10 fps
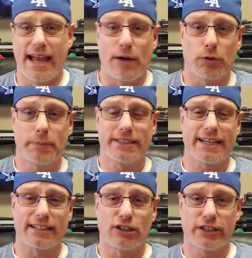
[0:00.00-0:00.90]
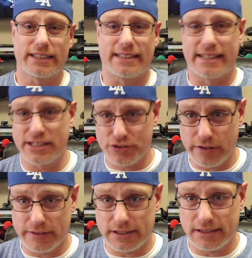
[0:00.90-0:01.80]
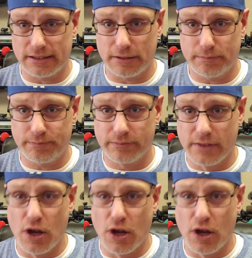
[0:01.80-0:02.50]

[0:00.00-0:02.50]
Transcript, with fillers: We'll be taking a look at the history of the system,